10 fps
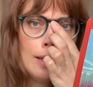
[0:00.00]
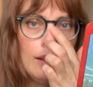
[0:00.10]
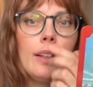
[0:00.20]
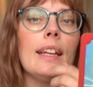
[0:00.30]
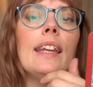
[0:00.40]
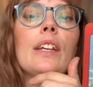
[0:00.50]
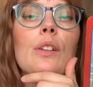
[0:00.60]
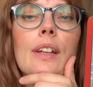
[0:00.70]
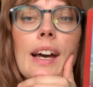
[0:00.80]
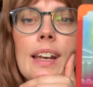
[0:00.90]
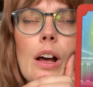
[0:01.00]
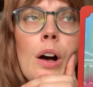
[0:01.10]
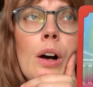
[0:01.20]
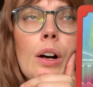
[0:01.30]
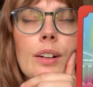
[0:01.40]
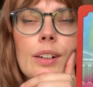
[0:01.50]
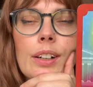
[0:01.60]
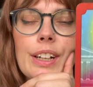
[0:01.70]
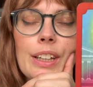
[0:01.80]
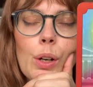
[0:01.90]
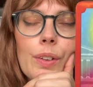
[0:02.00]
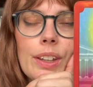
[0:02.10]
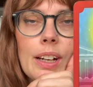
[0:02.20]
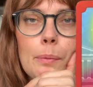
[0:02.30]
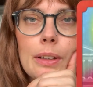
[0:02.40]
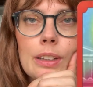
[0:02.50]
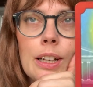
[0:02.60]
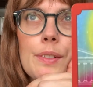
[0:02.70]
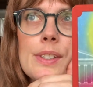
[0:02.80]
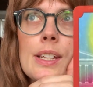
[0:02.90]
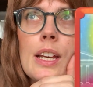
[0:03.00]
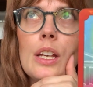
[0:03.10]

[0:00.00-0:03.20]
Looking like you got it all cooking over there, my loves.